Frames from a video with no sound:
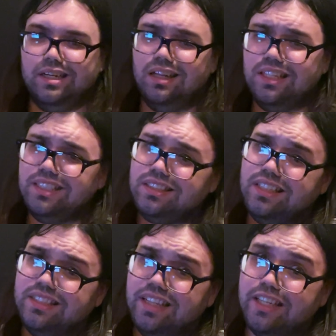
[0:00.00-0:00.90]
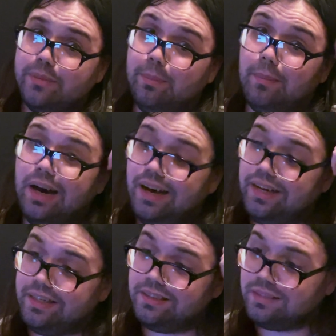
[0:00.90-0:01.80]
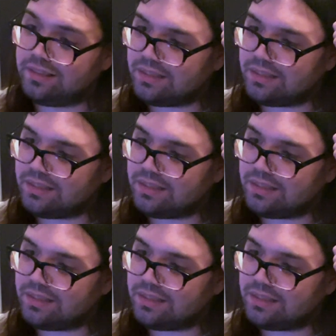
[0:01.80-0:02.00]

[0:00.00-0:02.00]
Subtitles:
least in their minds.